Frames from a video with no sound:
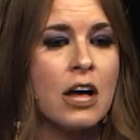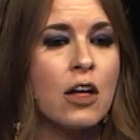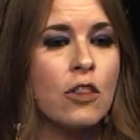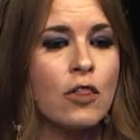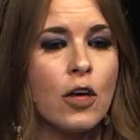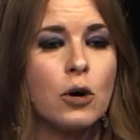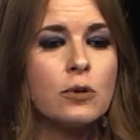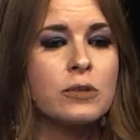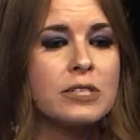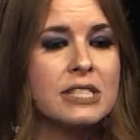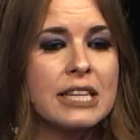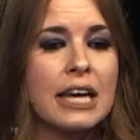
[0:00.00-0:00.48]

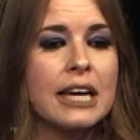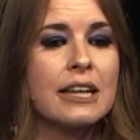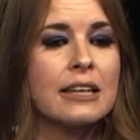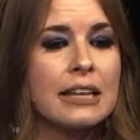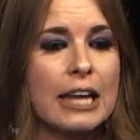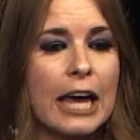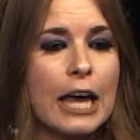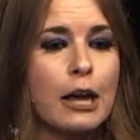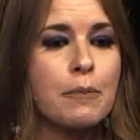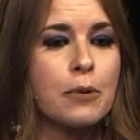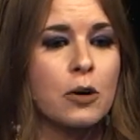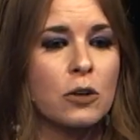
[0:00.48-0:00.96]
those that
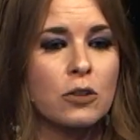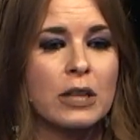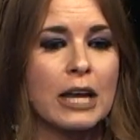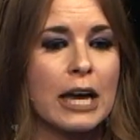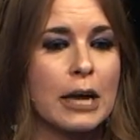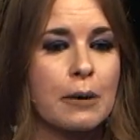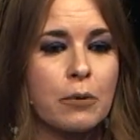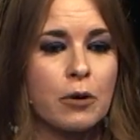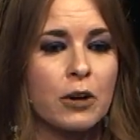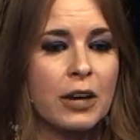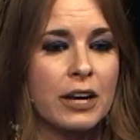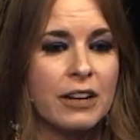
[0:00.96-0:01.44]
labor,
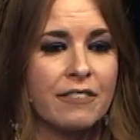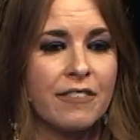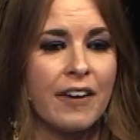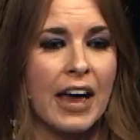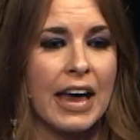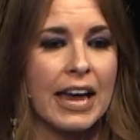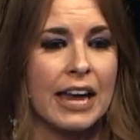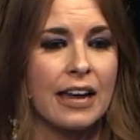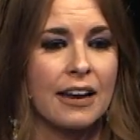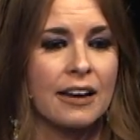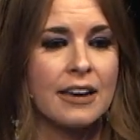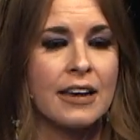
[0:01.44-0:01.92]
labor in
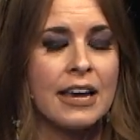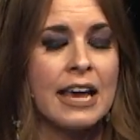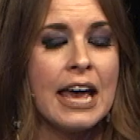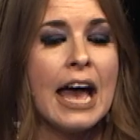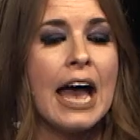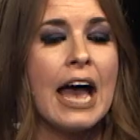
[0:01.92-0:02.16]
vain.